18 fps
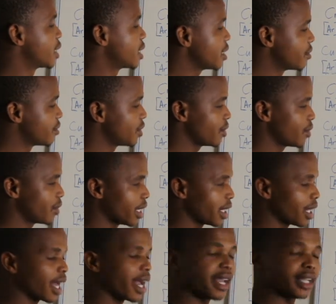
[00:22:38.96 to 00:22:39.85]
gives you
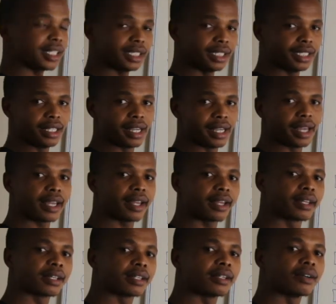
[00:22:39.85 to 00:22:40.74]
an idea
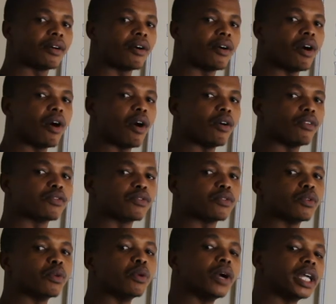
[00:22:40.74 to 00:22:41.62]
of
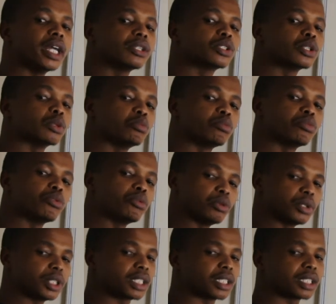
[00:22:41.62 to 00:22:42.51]
where to
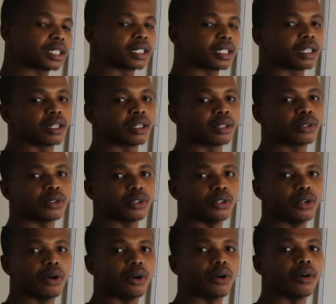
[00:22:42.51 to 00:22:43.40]
put
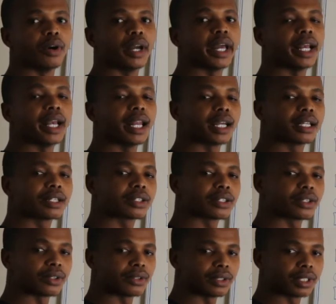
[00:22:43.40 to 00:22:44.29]
your
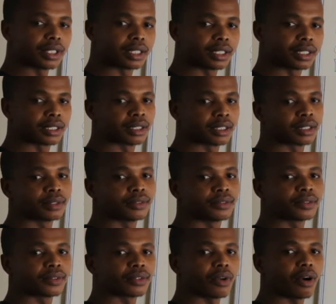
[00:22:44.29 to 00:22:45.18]
electron
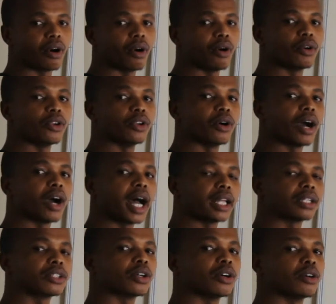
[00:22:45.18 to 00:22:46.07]
or your
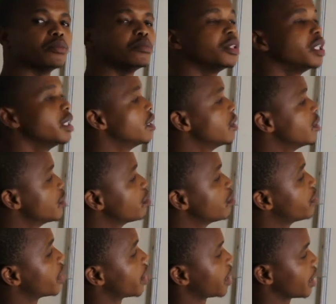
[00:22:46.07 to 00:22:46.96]
atom in your
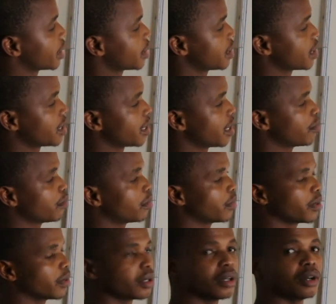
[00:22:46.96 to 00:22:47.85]
periodic table,
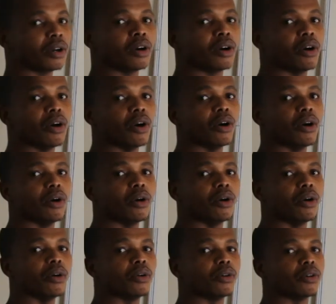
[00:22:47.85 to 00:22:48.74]

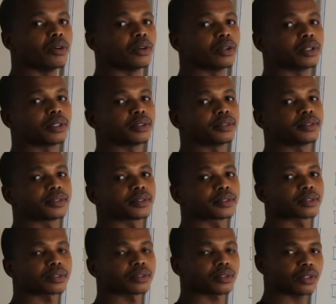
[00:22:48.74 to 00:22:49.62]
or
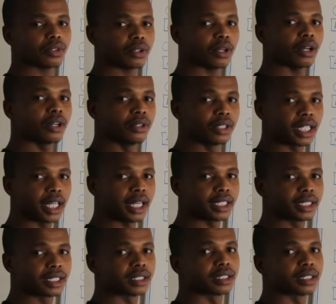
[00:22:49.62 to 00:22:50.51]
look
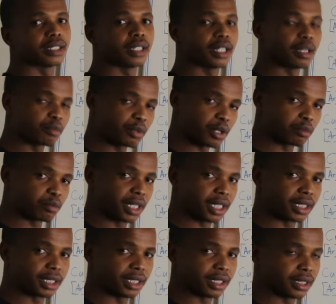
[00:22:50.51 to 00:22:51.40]
at the
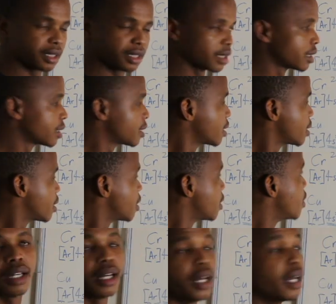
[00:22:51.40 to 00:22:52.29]
properties.
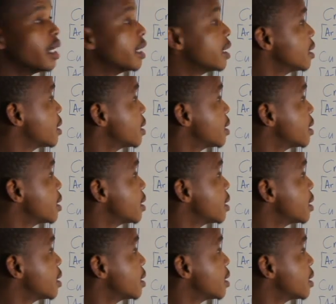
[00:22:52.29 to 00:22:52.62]
And